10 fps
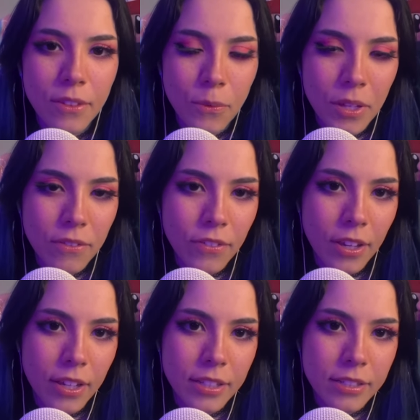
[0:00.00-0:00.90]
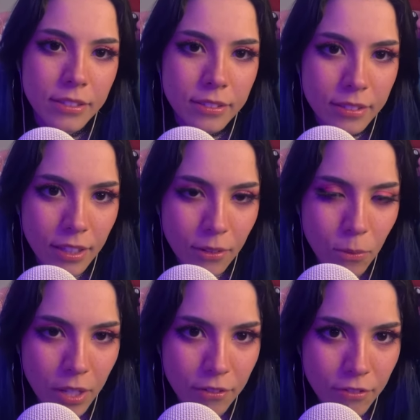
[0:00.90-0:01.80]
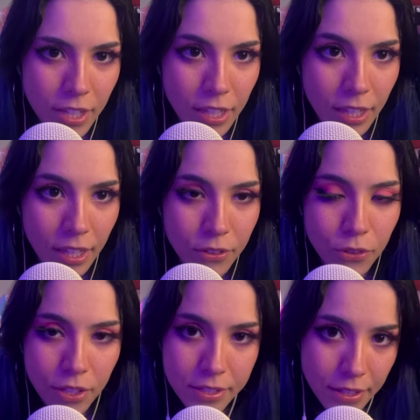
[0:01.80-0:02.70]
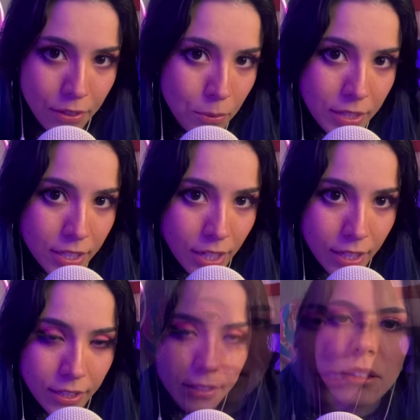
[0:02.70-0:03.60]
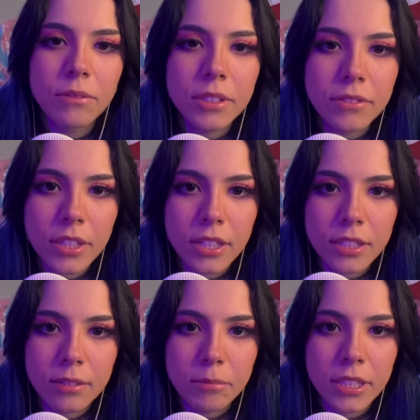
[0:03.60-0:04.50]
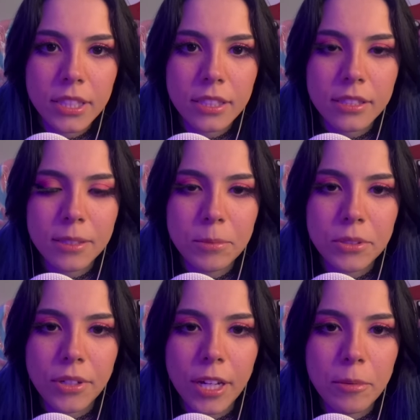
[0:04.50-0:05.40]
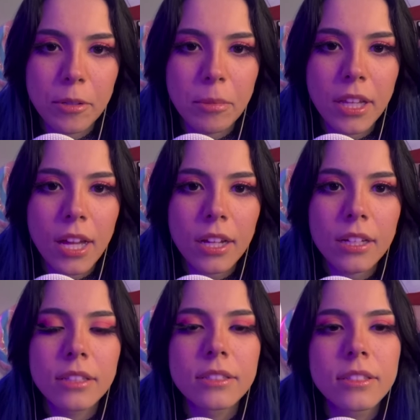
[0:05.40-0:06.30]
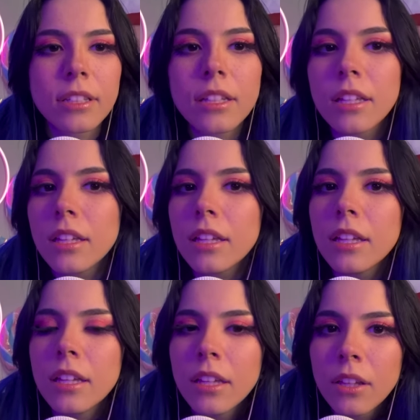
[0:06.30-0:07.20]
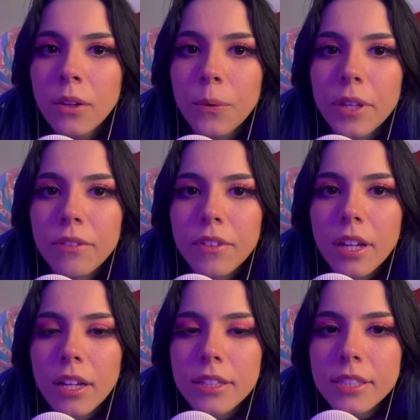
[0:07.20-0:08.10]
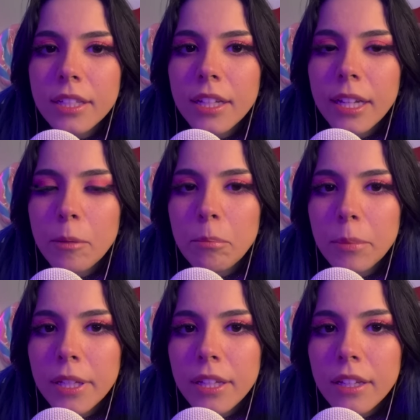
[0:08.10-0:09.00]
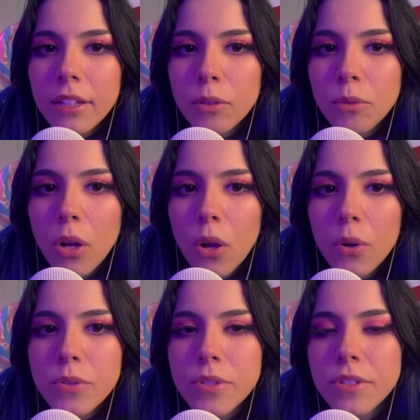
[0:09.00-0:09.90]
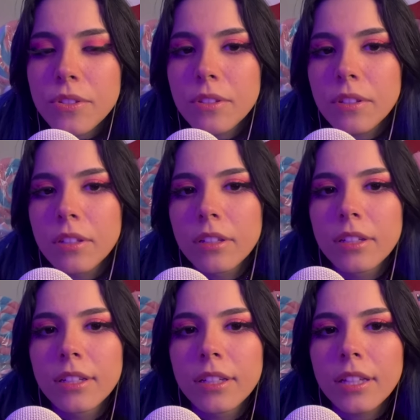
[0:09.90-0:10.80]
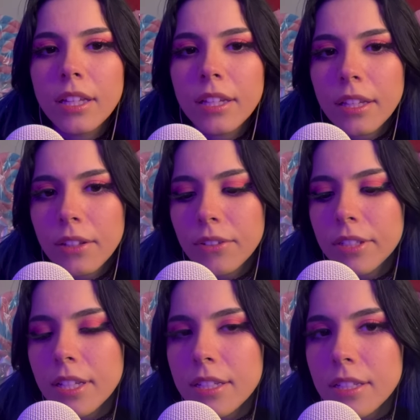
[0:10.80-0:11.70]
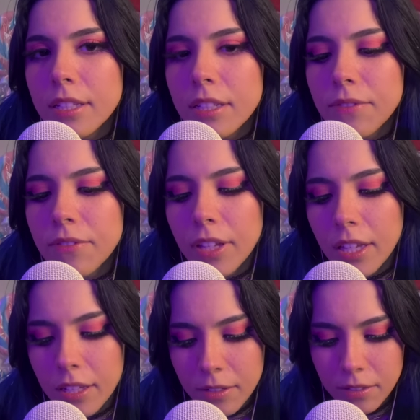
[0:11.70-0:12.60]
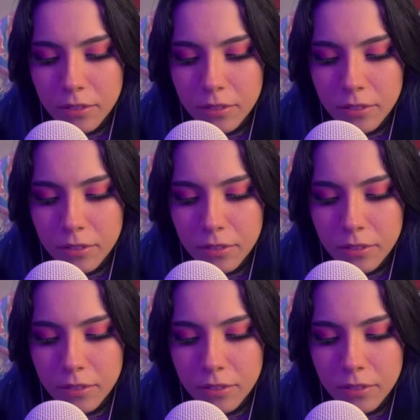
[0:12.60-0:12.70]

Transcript: We've got one fake candle because the other one died. We've got the million subscriber plaque. We've got a pink rose, an iridescent fan,